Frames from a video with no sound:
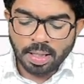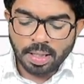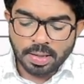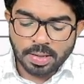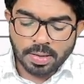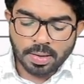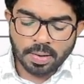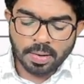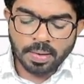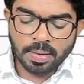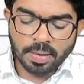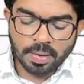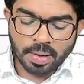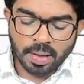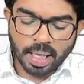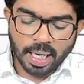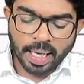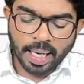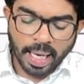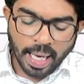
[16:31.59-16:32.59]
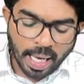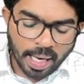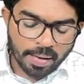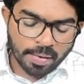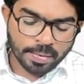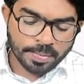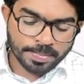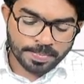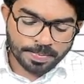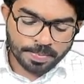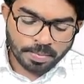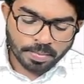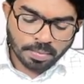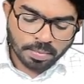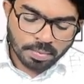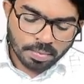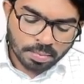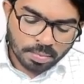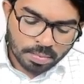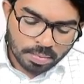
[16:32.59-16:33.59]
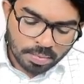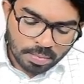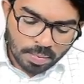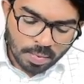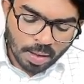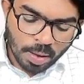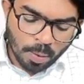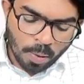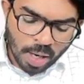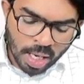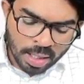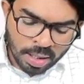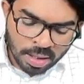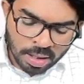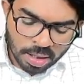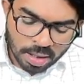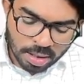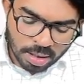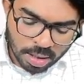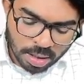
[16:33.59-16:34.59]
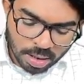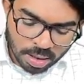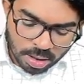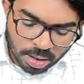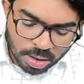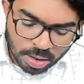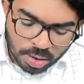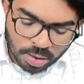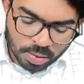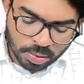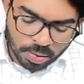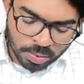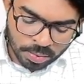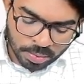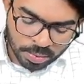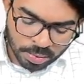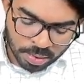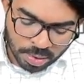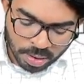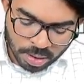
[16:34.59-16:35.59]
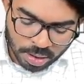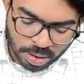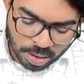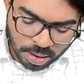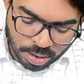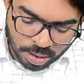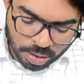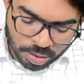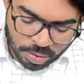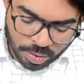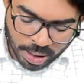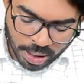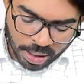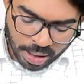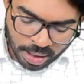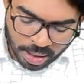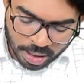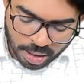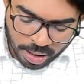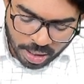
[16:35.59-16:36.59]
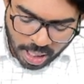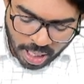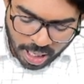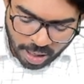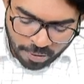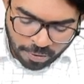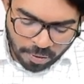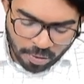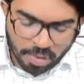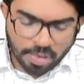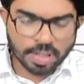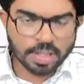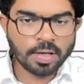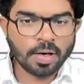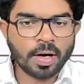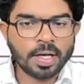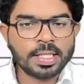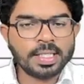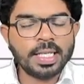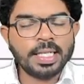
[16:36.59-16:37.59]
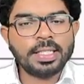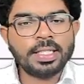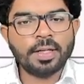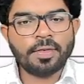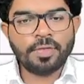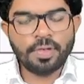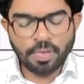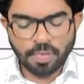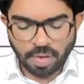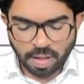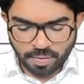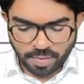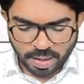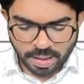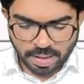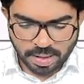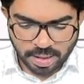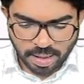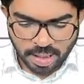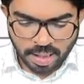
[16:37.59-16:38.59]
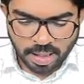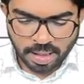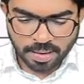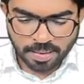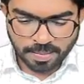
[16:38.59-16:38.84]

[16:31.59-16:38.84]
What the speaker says: So I have 1, 2, 3. I have 4 slots each of 2 hours, sir.